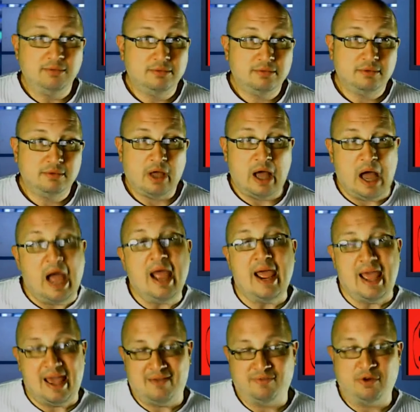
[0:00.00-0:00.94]
I
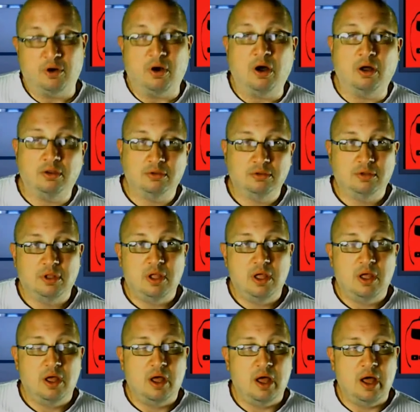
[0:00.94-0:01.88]
have it all.
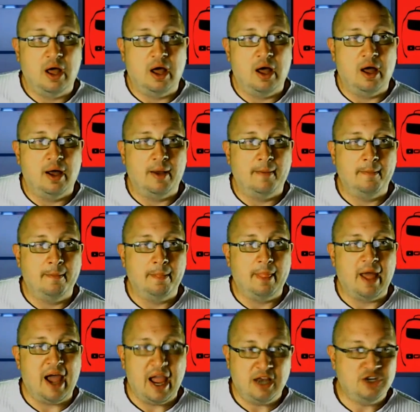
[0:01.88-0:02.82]

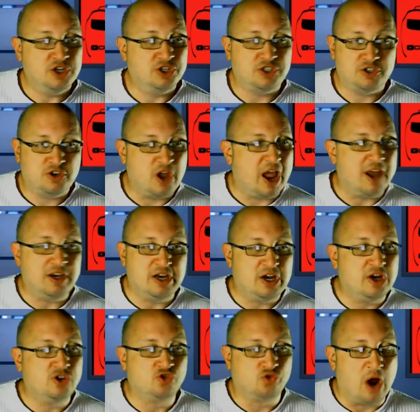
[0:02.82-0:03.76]
I did a
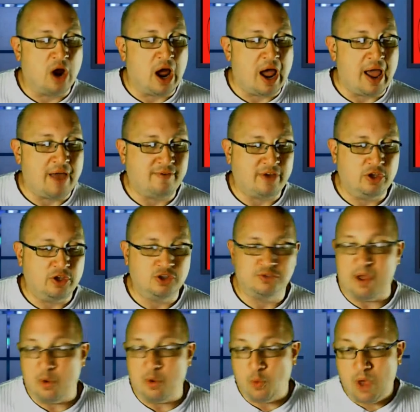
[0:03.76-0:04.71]
drive. I used
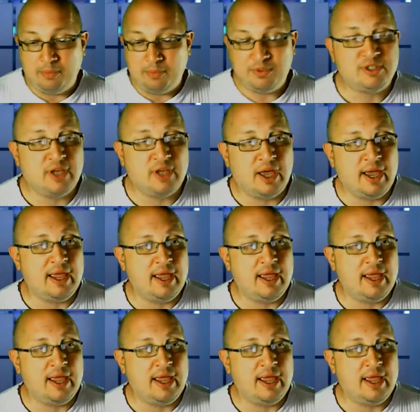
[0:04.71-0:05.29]
my website.